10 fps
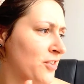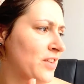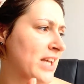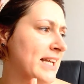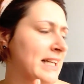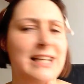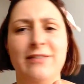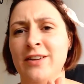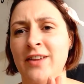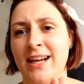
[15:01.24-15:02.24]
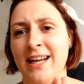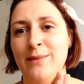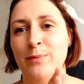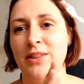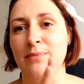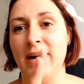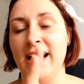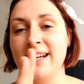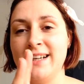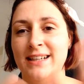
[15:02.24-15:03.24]
on the leaflet that came with the
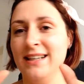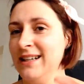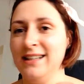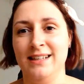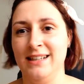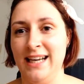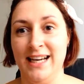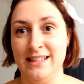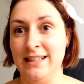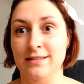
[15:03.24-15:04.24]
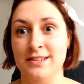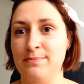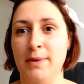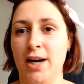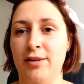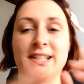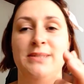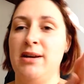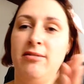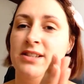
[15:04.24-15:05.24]
pack, it had a little spa
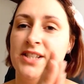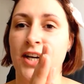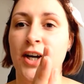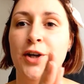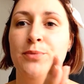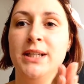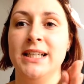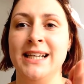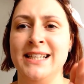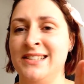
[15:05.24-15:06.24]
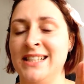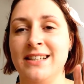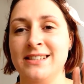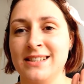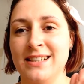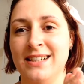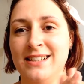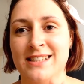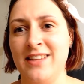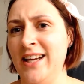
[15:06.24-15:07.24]
experience at home, and it said
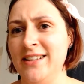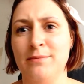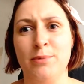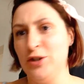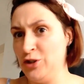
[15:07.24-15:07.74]
to then put the